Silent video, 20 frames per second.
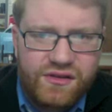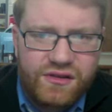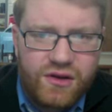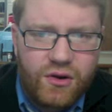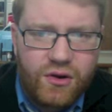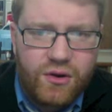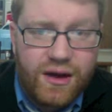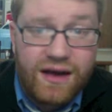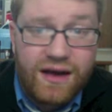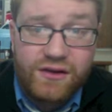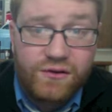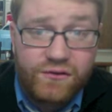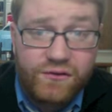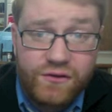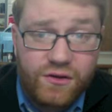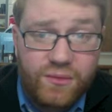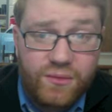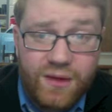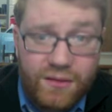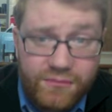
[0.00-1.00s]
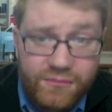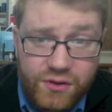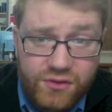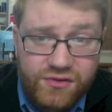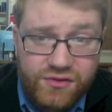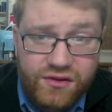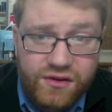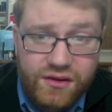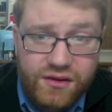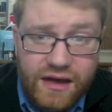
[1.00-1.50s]
how you feel about
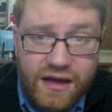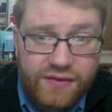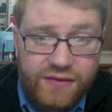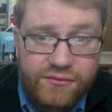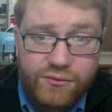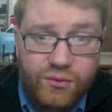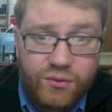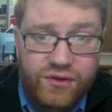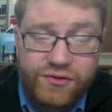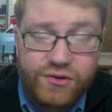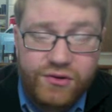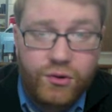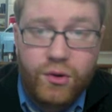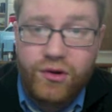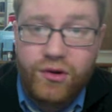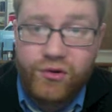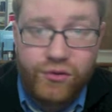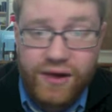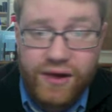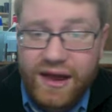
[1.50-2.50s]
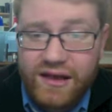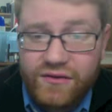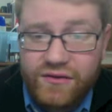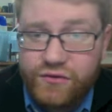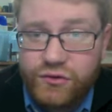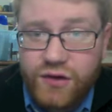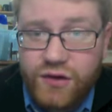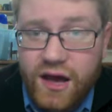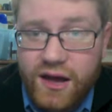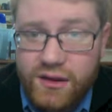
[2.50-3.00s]
music, whether you are creative
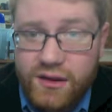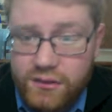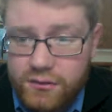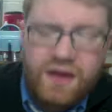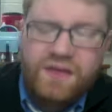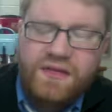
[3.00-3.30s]
or not.